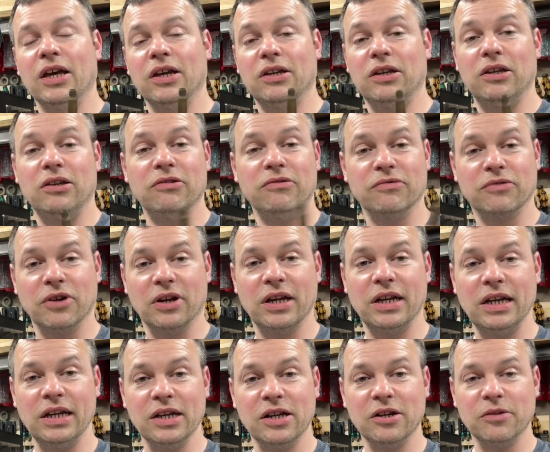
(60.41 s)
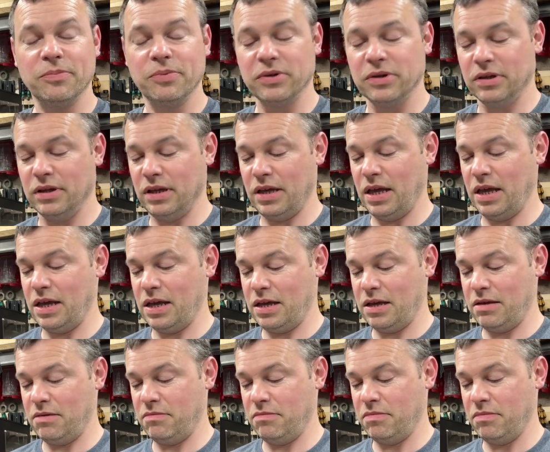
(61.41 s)
you've got to heat it up.
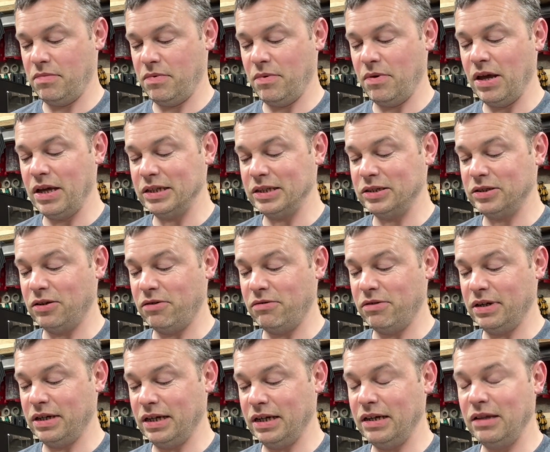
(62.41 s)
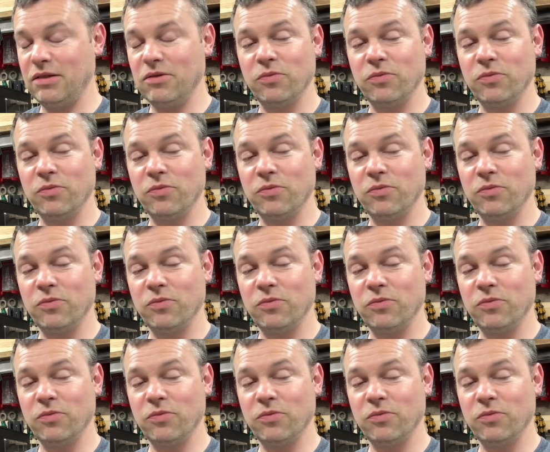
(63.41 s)
Historically, the